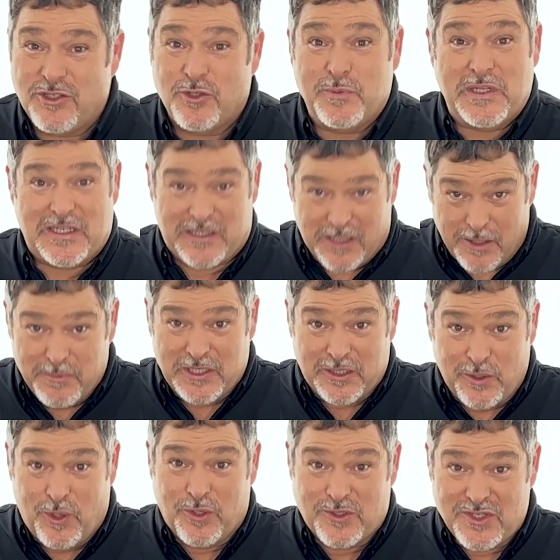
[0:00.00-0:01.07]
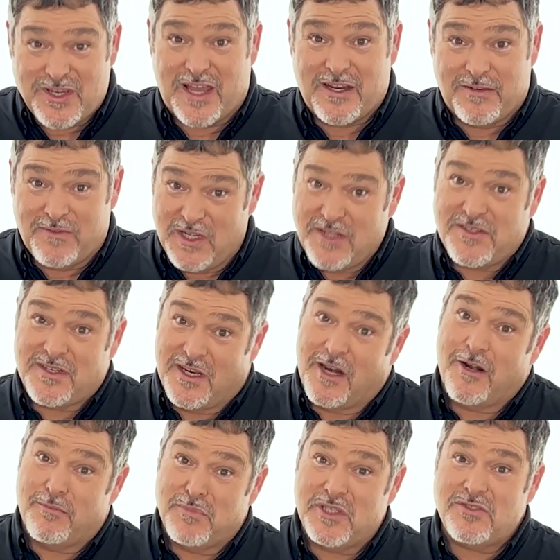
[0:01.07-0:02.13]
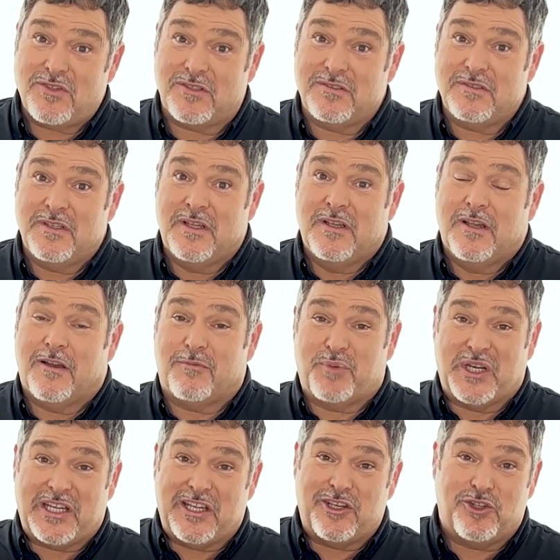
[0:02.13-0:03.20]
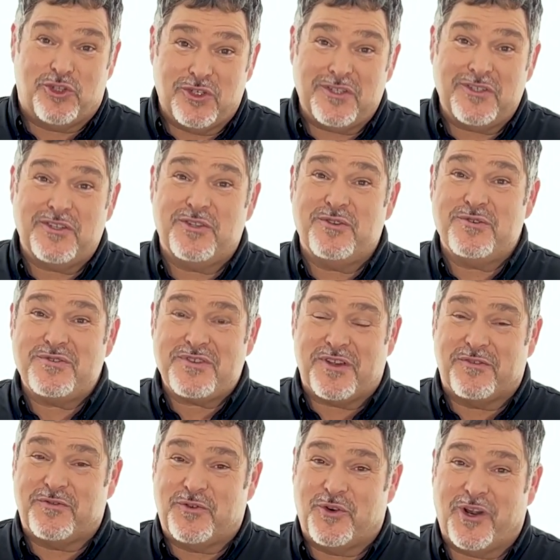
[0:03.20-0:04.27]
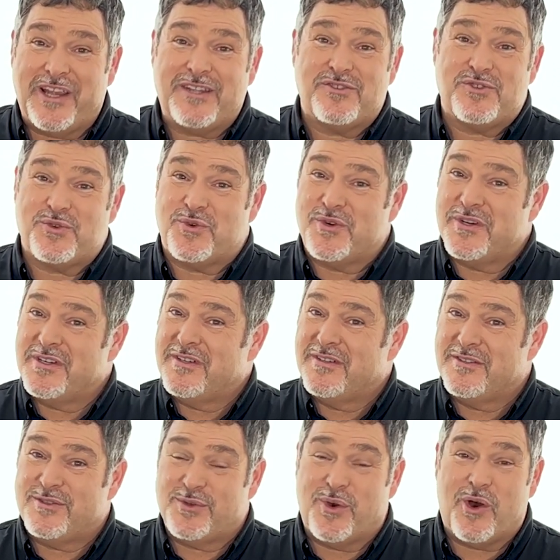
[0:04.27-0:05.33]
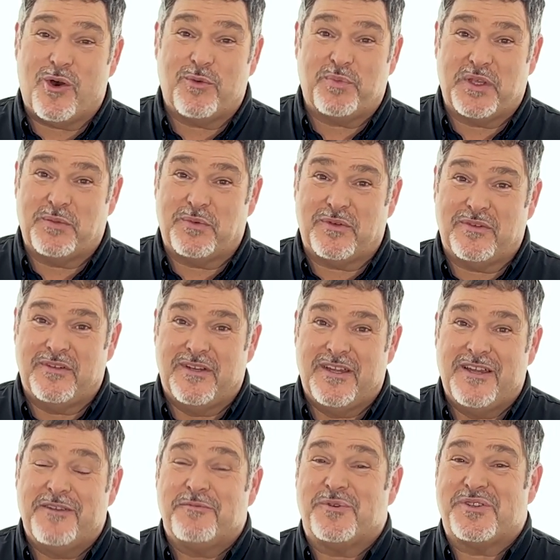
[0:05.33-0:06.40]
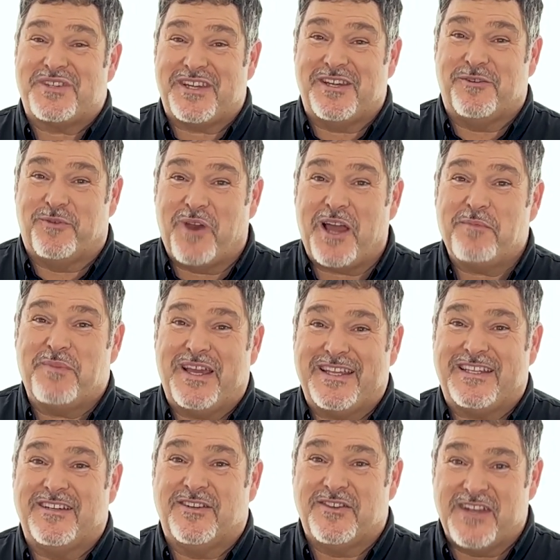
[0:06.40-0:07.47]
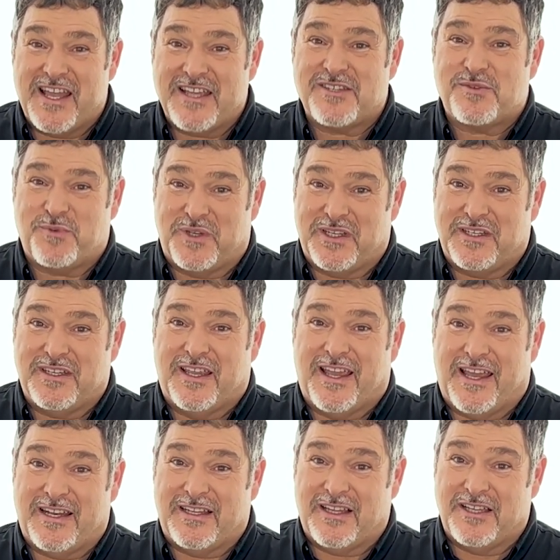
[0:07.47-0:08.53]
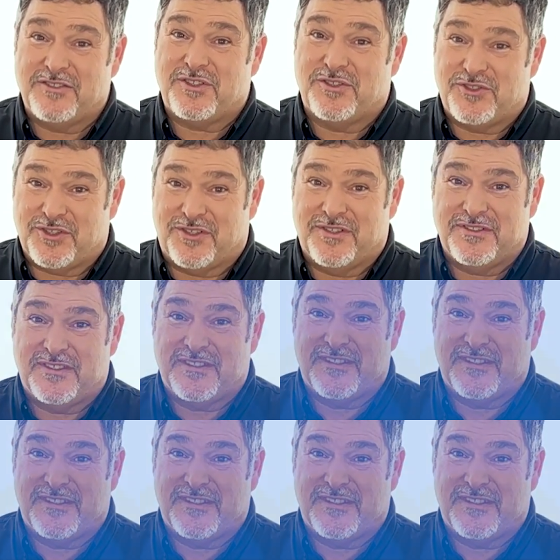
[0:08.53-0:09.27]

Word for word: you'll be coming alongside of us in our mission of bringing good news of great joy to all people. We'll see you right back here next week at Elation Church.